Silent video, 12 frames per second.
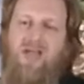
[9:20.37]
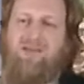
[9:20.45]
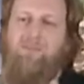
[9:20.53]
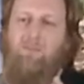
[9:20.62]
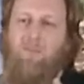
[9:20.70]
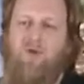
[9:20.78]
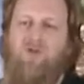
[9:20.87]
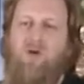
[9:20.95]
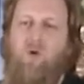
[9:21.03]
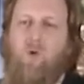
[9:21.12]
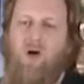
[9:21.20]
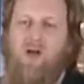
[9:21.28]
a
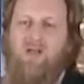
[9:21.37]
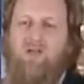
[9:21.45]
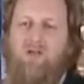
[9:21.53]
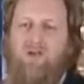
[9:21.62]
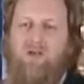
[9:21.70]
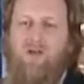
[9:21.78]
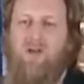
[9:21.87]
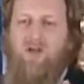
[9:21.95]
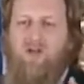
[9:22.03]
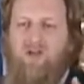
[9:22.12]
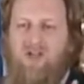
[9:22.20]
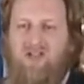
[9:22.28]
mutawatir
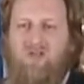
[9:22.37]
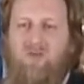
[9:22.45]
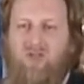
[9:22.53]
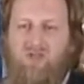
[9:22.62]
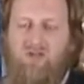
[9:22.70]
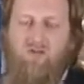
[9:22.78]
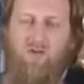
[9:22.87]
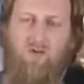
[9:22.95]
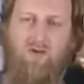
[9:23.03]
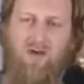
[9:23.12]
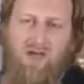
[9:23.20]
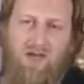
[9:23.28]
transmission of the
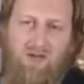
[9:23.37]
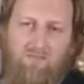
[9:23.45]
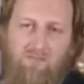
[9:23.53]
Qur'an.